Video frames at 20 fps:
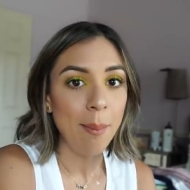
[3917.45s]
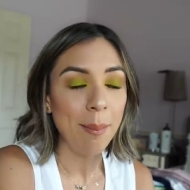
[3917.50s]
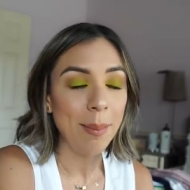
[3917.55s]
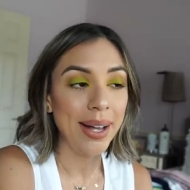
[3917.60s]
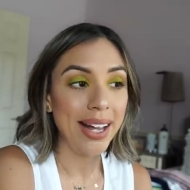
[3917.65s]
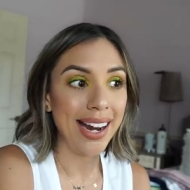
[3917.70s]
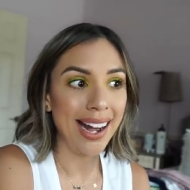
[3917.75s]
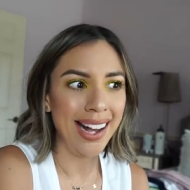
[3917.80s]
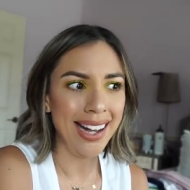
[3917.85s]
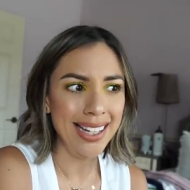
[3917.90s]

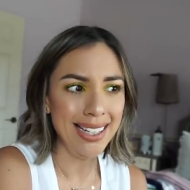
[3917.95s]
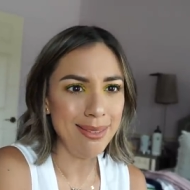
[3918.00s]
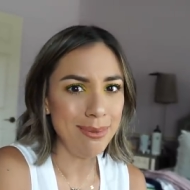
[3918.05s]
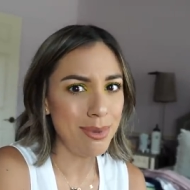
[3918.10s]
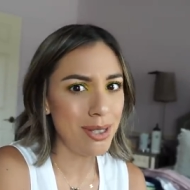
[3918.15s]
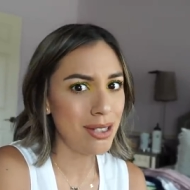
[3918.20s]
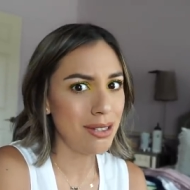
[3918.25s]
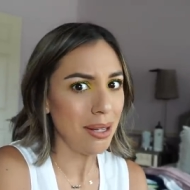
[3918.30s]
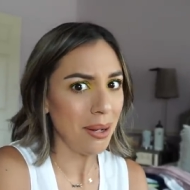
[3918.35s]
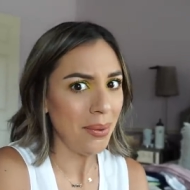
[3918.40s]
But I am
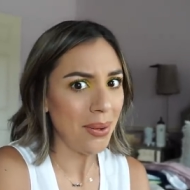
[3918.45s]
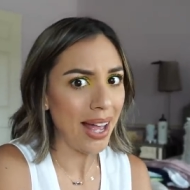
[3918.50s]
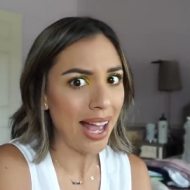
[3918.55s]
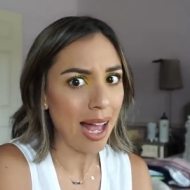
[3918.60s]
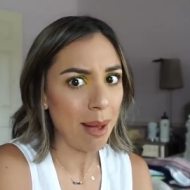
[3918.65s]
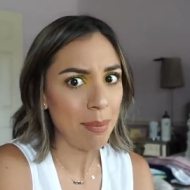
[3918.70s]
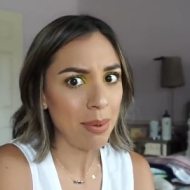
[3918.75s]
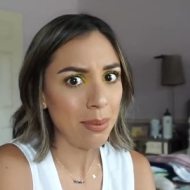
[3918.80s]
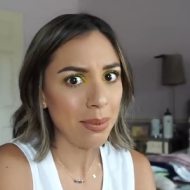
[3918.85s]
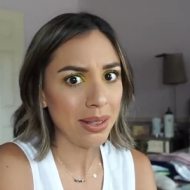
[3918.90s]
so
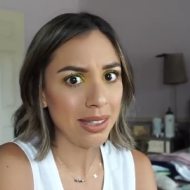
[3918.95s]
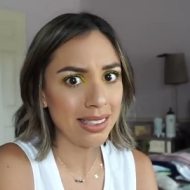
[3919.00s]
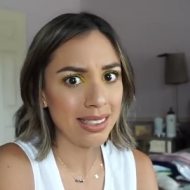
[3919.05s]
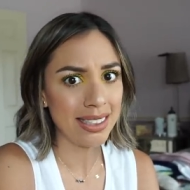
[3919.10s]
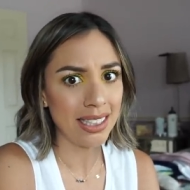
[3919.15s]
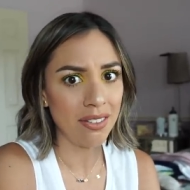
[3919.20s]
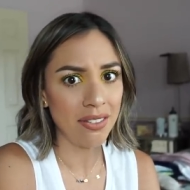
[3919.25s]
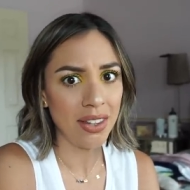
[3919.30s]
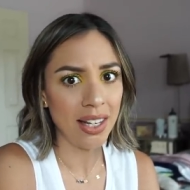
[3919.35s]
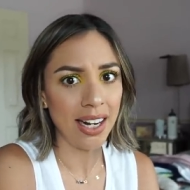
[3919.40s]
happy with the
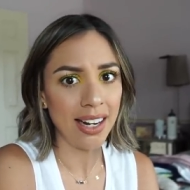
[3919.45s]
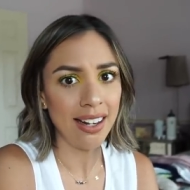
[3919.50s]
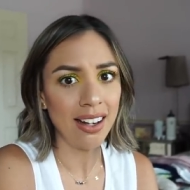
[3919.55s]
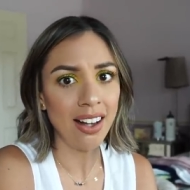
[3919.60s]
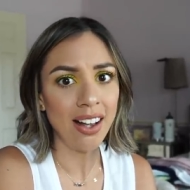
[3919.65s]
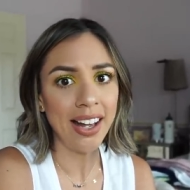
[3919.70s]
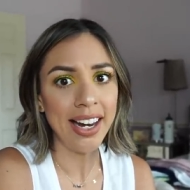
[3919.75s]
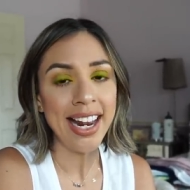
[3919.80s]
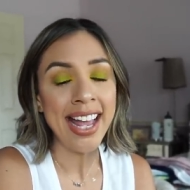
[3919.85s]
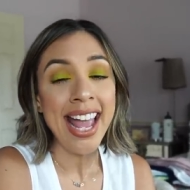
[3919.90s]
stuff that I
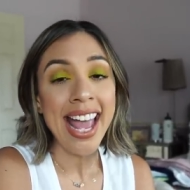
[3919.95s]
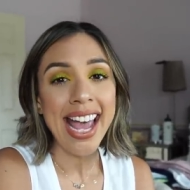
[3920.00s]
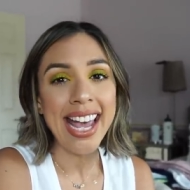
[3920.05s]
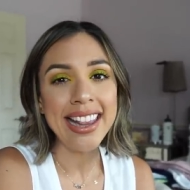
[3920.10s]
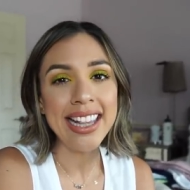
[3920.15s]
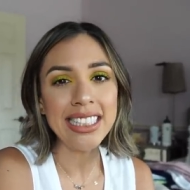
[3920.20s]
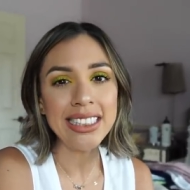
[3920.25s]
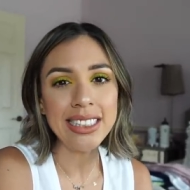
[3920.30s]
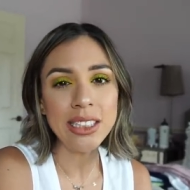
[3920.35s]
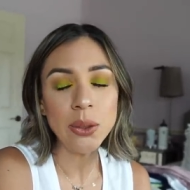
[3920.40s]
got.
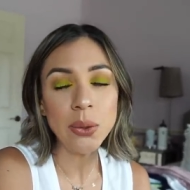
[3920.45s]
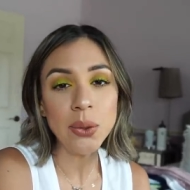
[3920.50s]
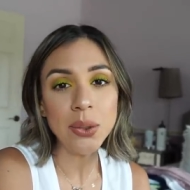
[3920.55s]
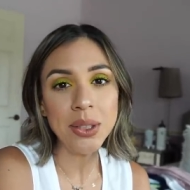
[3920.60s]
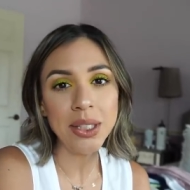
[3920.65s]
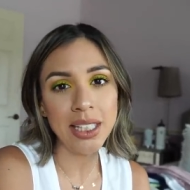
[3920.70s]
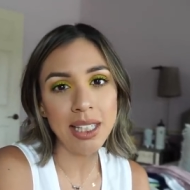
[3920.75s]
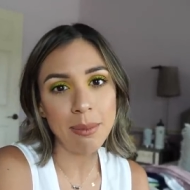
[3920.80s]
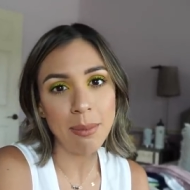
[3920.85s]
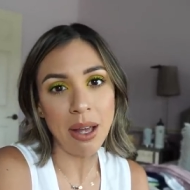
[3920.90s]
And that's the cool
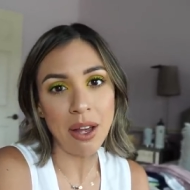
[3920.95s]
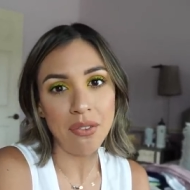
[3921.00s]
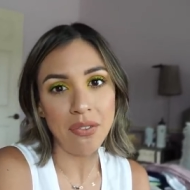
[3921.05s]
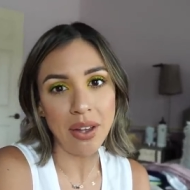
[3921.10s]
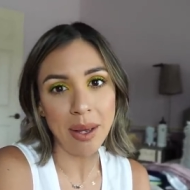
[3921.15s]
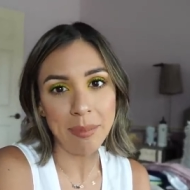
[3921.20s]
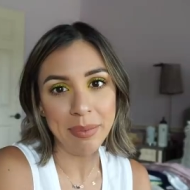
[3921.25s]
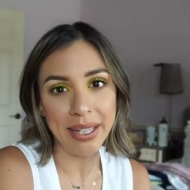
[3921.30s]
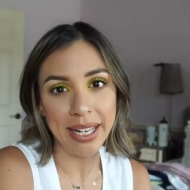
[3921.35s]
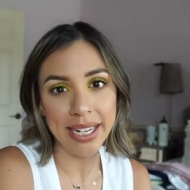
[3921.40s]
thing about
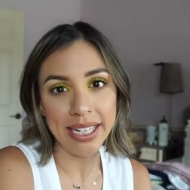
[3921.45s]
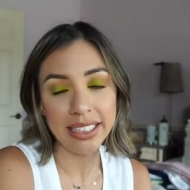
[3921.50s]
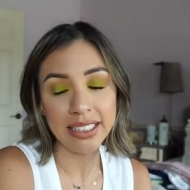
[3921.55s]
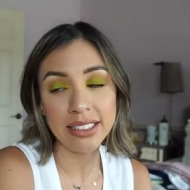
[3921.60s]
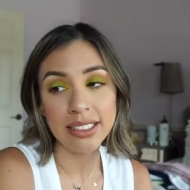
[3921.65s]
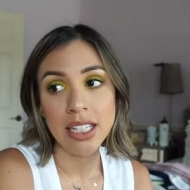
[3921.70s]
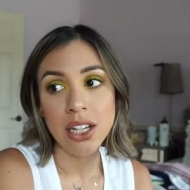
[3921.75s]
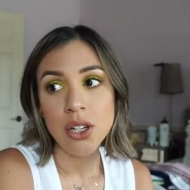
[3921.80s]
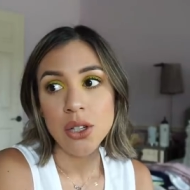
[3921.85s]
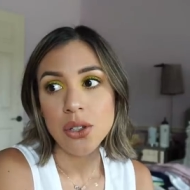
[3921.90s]
Fabletics.
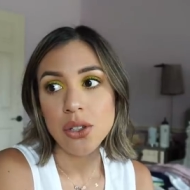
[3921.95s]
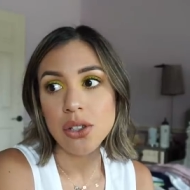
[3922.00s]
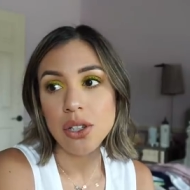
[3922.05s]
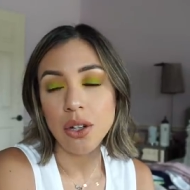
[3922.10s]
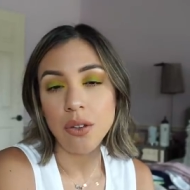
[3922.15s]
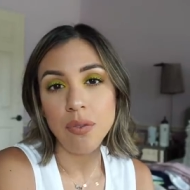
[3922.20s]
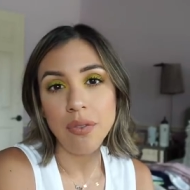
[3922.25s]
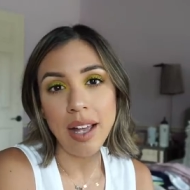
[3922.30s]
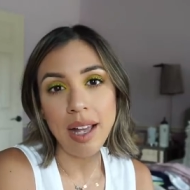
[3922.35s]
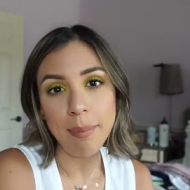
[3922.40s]

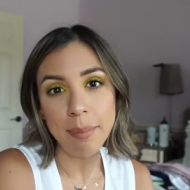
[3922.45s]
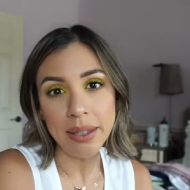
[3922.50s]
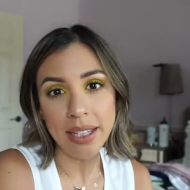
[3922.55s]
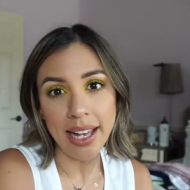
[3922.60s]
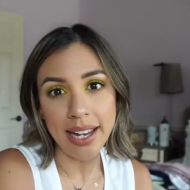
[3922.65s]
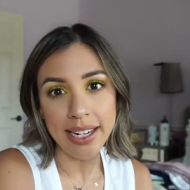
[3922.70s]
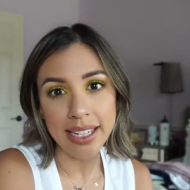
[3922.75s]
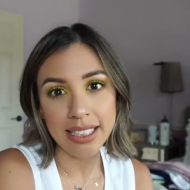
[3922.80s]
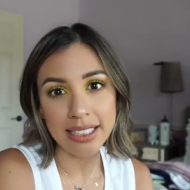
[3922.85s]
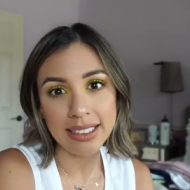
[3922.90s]
So
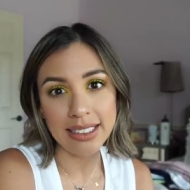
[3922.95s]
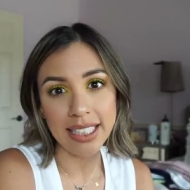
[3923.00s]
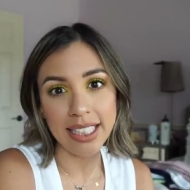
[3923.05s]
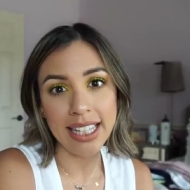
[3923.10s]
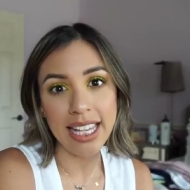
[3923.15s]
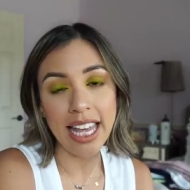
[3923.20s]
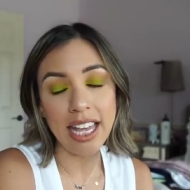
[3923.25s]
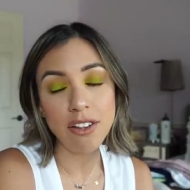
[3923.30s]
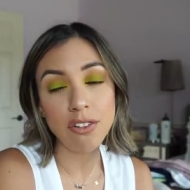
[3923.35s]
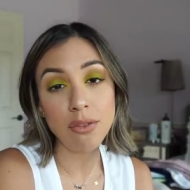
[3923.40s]
Fabletics
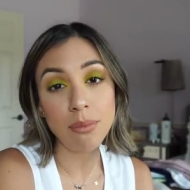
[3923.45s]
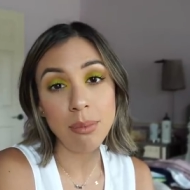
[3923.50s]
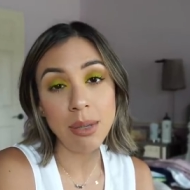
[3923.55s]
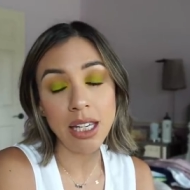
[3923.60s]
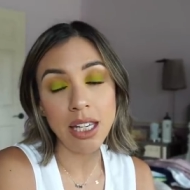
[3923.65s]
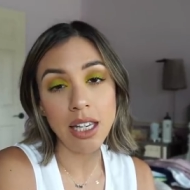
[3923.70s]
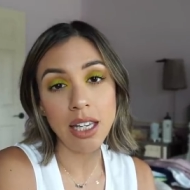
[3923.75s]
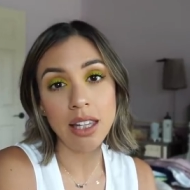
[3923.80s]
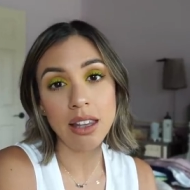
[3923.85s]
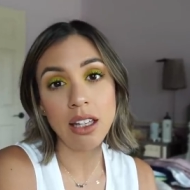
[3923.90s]
gave
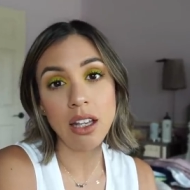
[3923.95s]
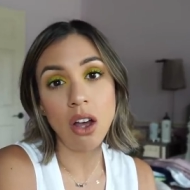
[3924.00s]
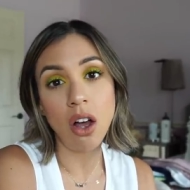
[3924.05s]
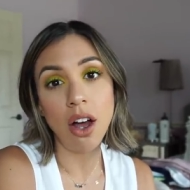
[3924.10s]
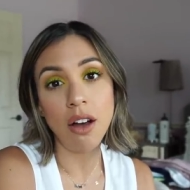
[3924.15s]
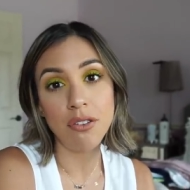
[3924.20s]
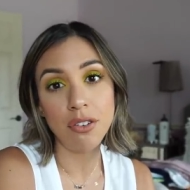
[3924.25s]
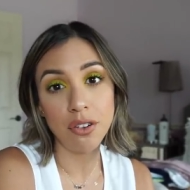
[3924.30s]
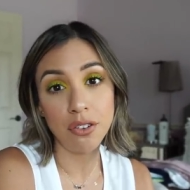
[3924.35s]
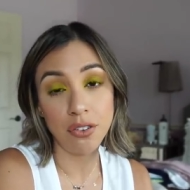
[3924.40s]
me the
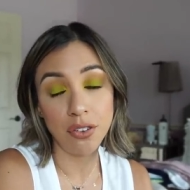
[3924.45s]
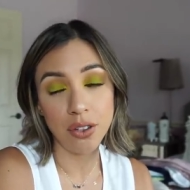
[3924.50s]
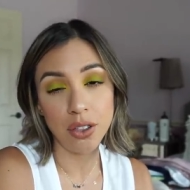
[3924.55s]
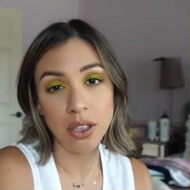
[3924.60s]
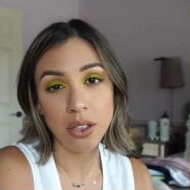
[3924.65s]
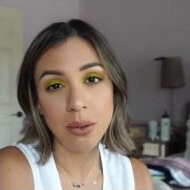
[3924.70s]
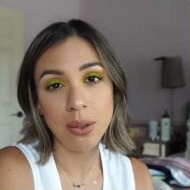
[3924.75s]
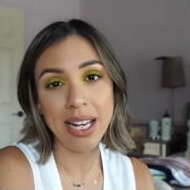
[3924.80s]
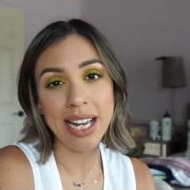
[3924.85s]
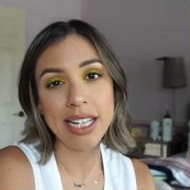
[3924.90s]
offer for
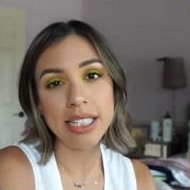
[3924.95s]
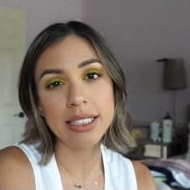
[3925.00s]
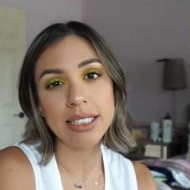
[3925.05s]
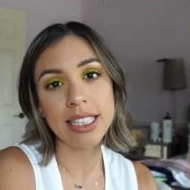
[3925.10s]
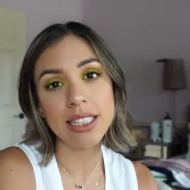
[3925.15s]
you guys.